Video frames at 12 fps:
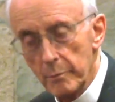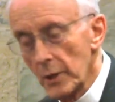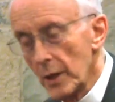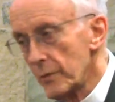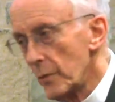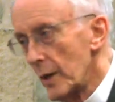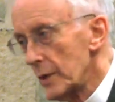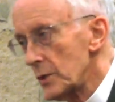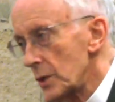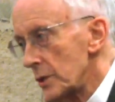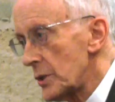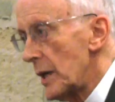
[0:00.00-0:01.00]
if one's
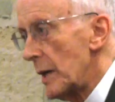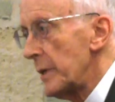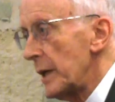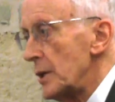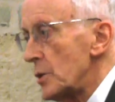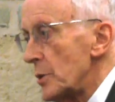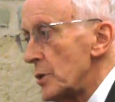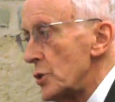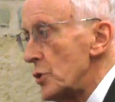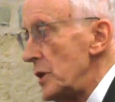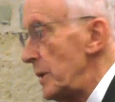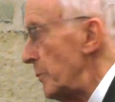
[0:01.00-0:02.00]
just coming into a
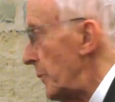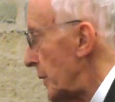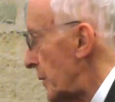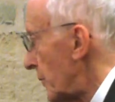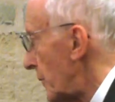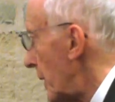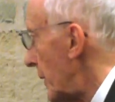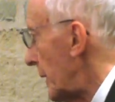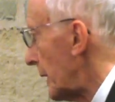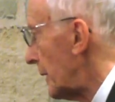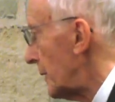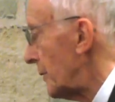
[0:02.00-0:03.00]
stream that's
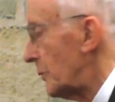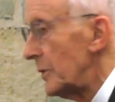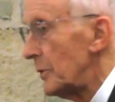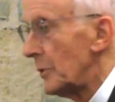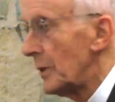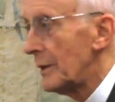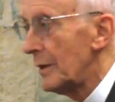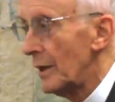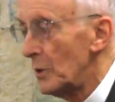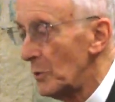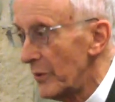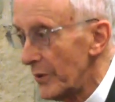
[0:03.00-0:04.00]
flowing and you
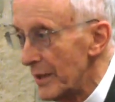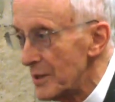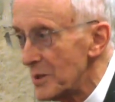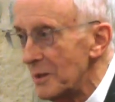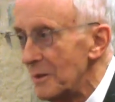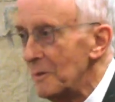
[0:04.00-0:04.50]
go with it.